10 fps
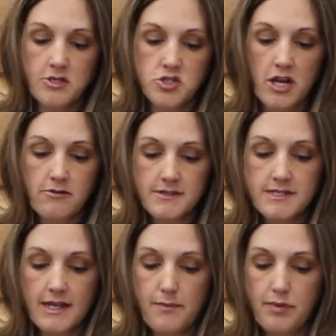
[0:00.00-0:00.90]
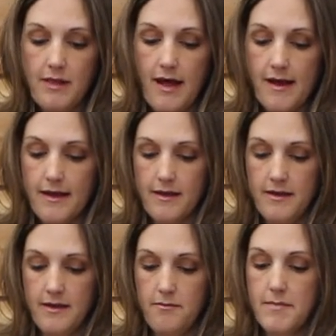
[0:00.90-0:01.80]
generously apply
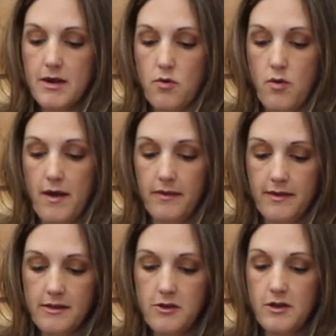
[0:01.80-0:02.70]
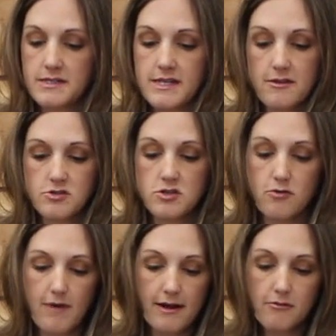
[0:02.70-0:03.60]
mineral oil. You can see there's
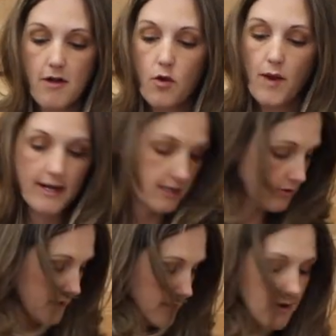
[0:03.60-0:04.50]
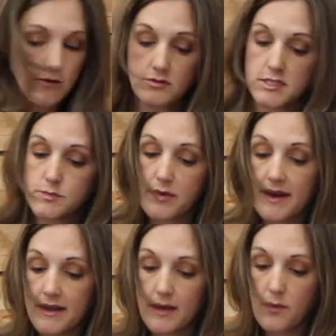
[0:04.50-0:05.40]
no right or wrong way to do it. It'll
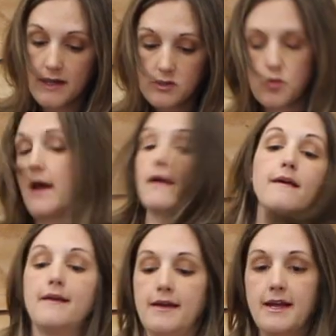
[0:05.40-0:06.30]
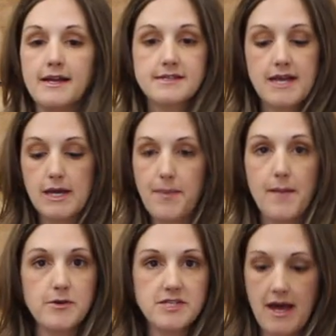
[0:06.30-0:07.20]
spray any which way. Take a
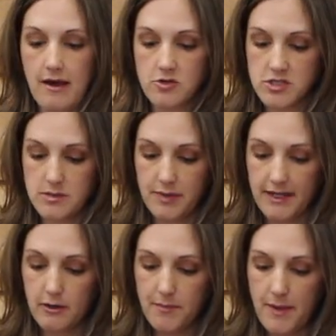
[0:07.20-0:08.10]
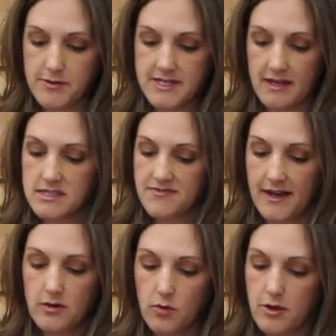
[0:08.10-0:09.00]
paper towel, just a plain old paper towel is
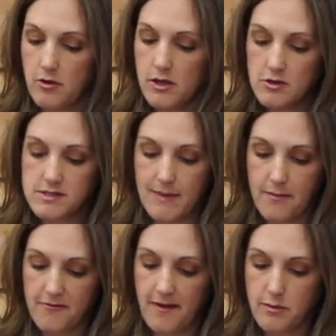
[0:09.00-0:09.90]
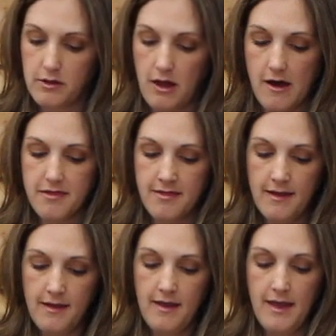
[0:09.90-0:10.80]
fine, or you can use a microfiber cloth
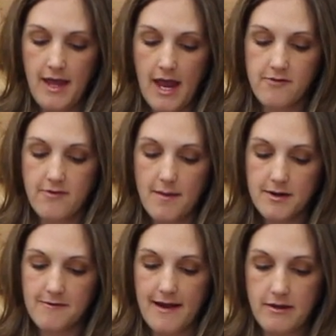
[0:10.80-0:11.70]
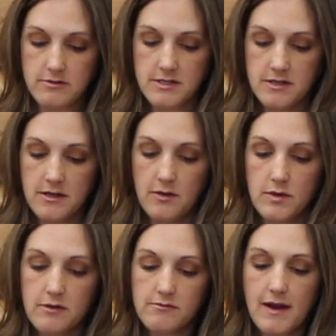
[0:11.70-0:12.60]
and rub it around. You
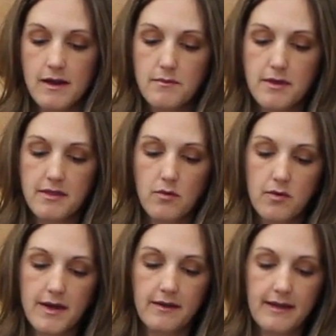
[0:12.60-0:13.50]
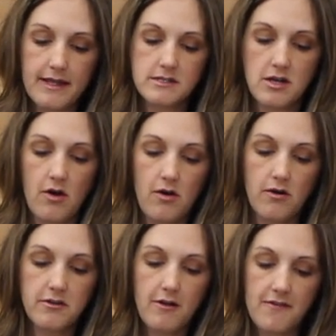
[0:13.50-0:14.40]
want to rub the oil into
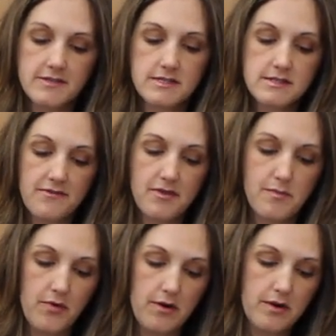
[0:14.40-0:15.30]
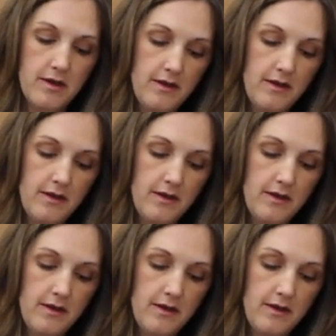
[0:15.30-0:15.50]
all the crevices of the board,